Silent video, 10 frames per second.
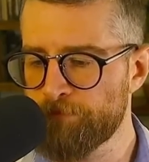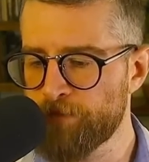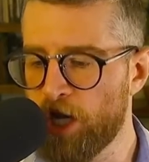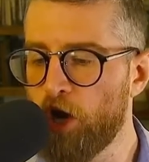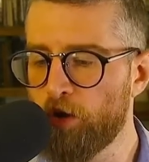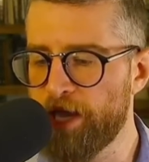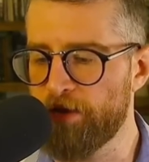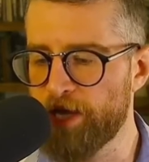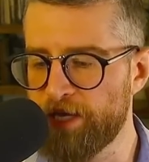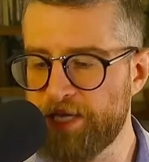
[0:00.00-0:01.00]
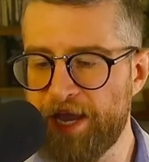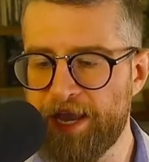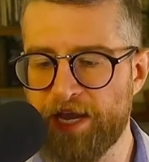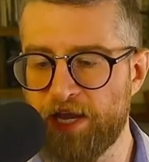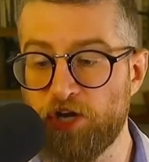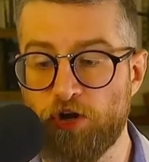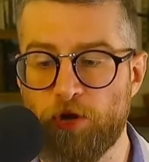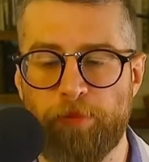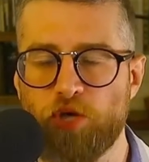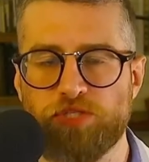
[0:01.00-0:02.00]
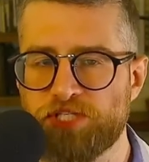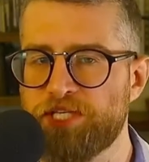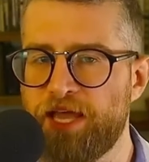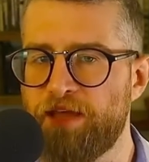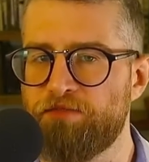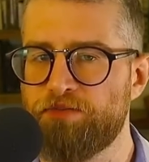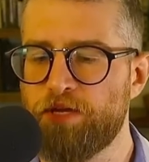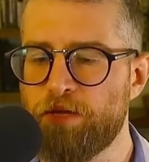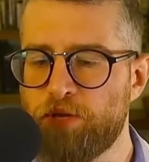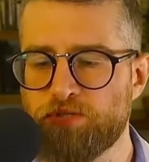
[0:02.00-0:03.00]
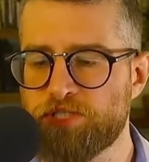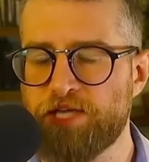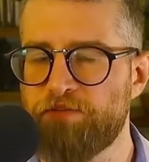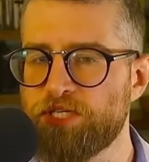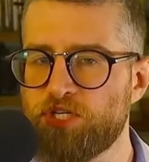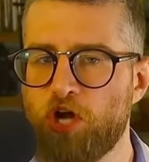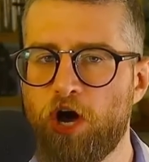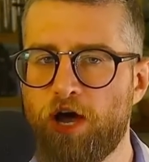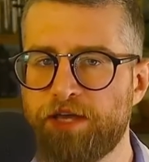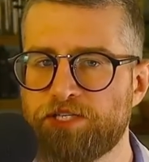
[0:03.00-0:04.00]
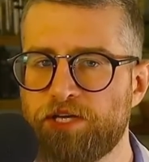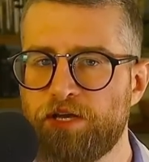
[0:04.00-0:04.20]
Okay. Yeah. No, post-Civ is not,